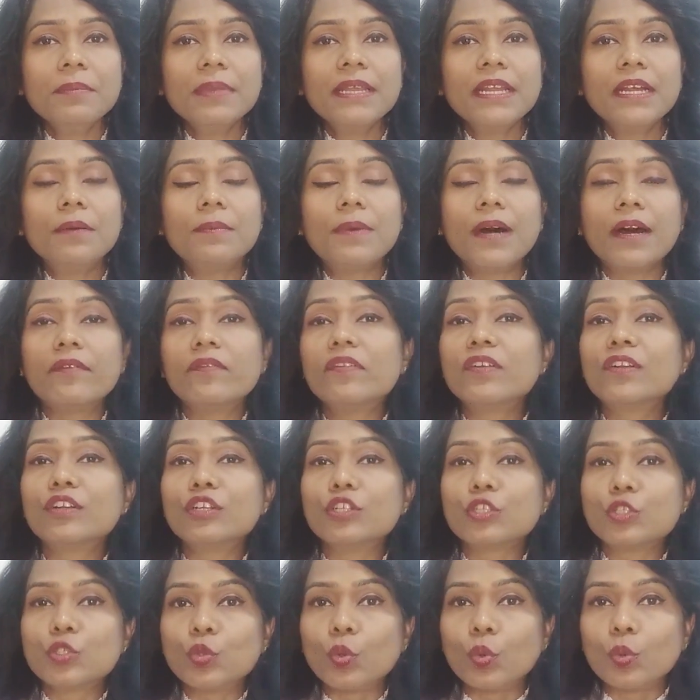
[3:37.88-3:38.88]
become our
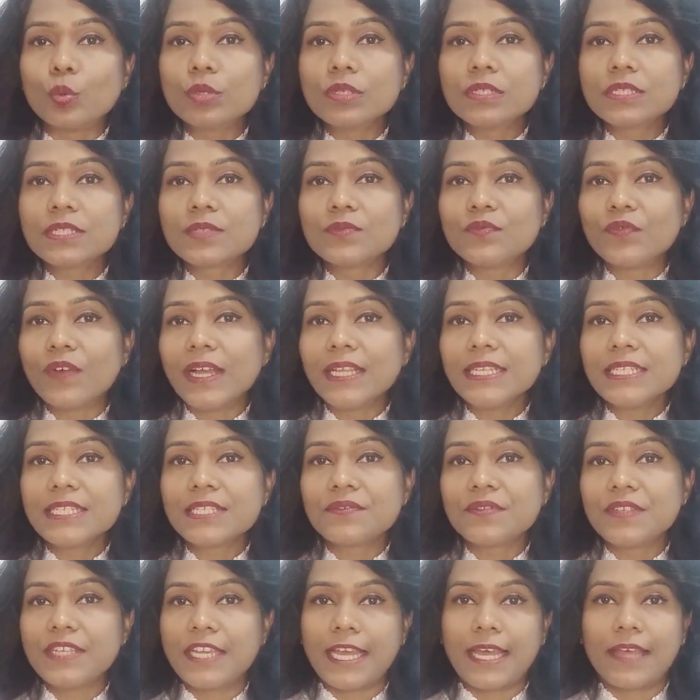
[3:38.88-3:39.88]
resource
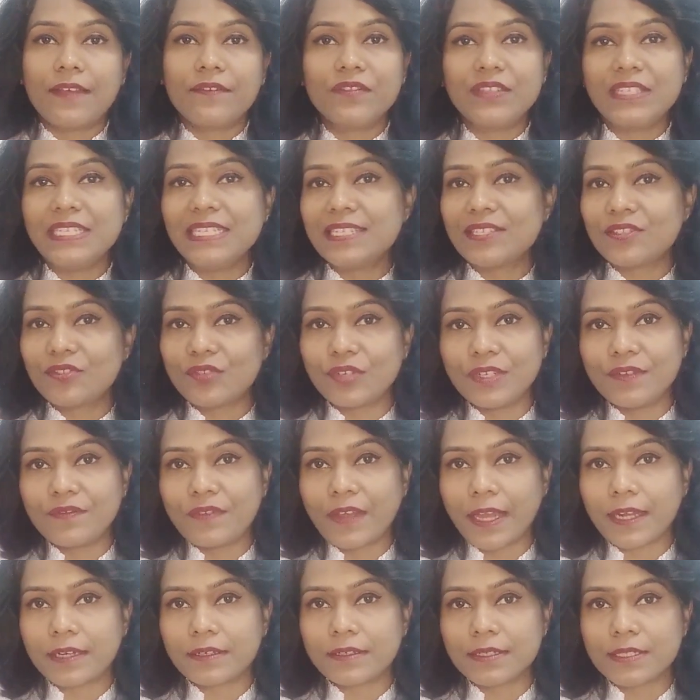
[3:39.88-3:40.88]
once we have these 3
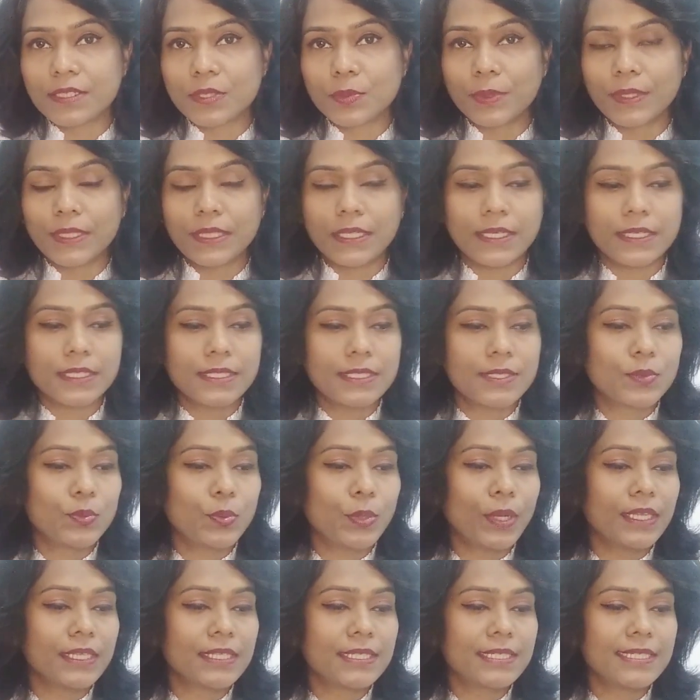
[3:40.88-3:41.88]
factors with us.
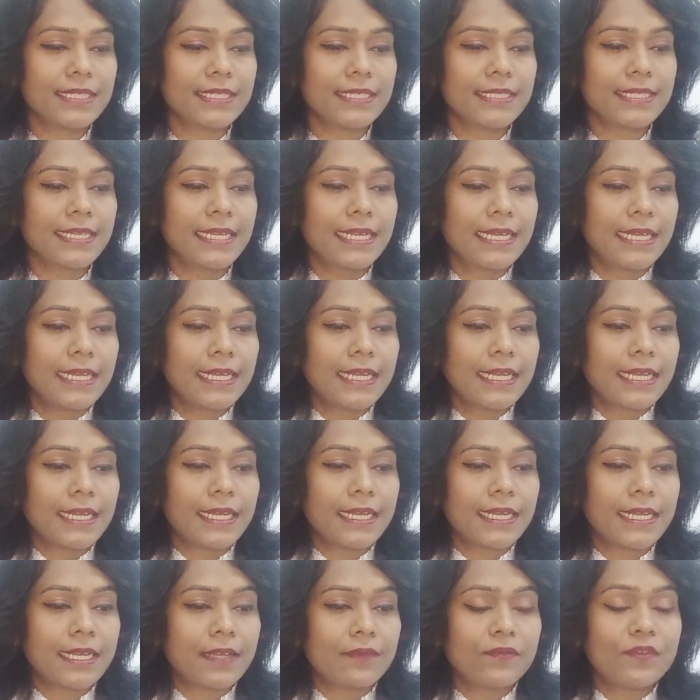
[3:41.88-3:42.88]
First is
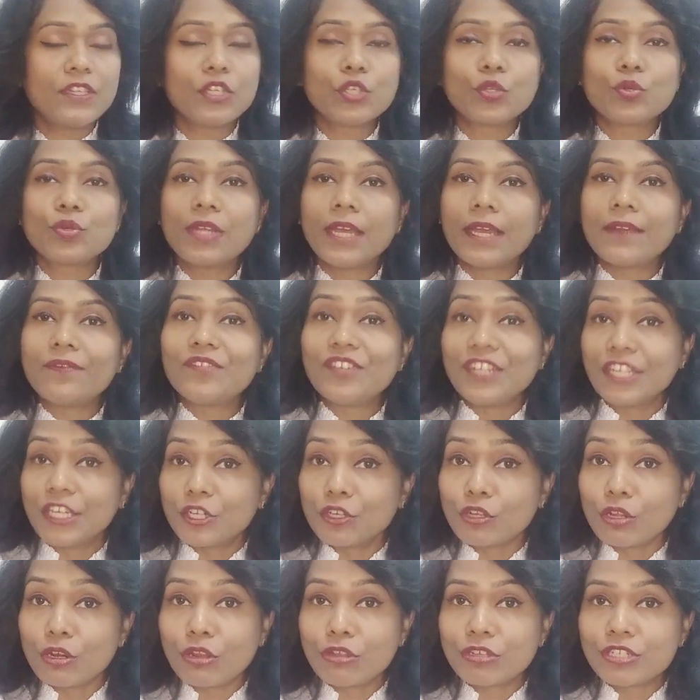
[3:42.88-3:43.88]
we should have
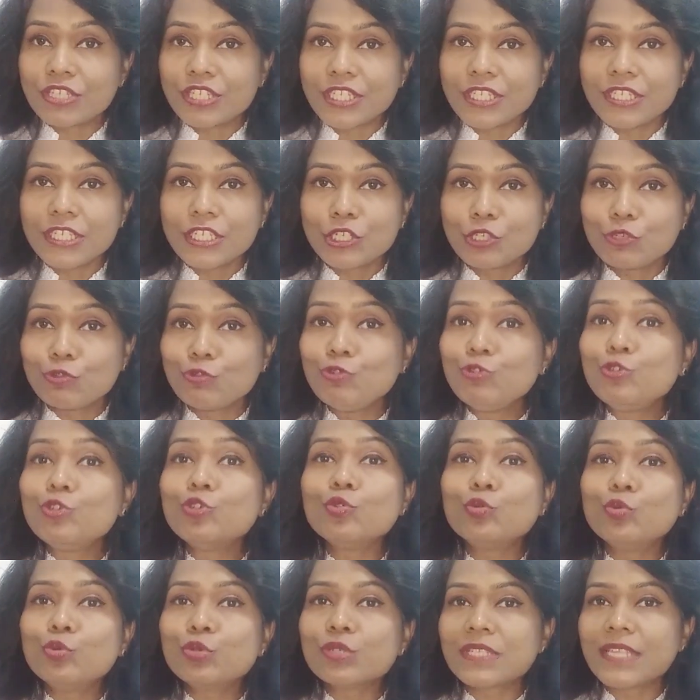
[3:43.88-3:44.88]
technology to
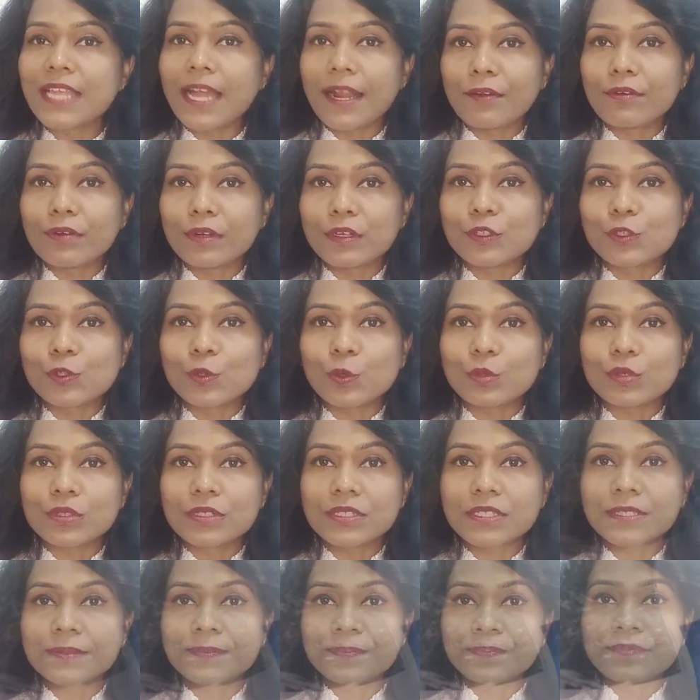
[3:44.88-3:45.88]
use that
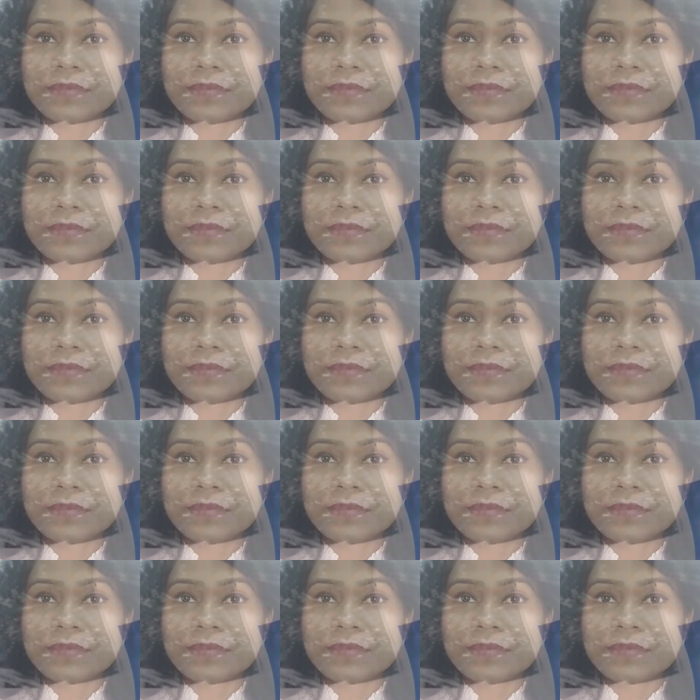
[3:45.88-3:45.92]
resource.